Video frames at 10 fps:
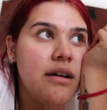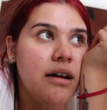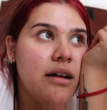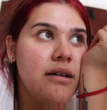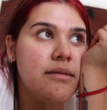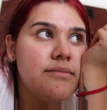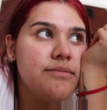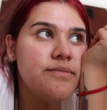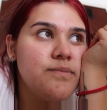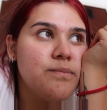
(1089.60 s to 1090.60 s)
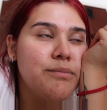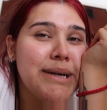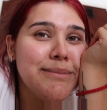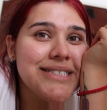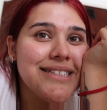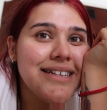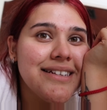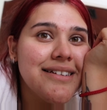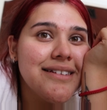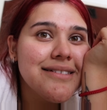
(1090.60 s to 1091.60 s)
But I'm
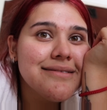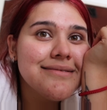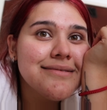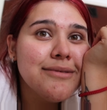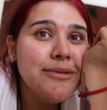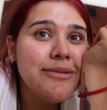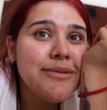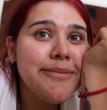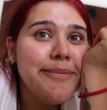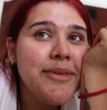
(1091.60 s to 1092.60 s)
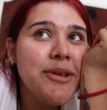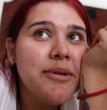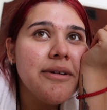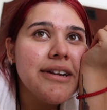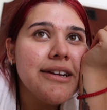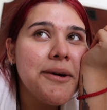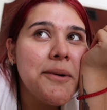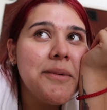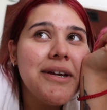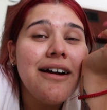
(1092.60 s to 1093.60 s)
excited. You already
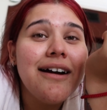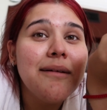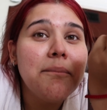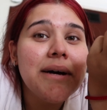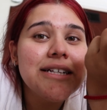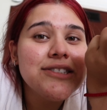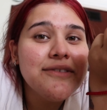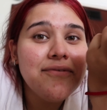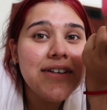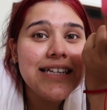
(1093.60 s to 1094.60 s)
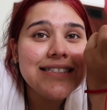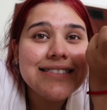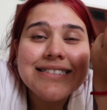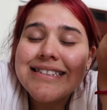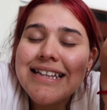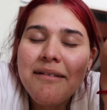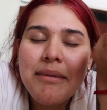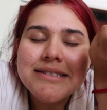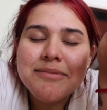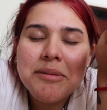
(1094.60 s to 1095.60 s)
know we got a bunch of fits that are
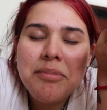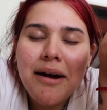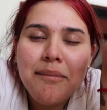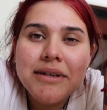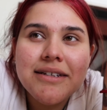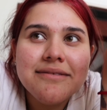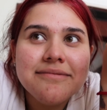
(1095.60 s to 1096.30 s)
about to be popping.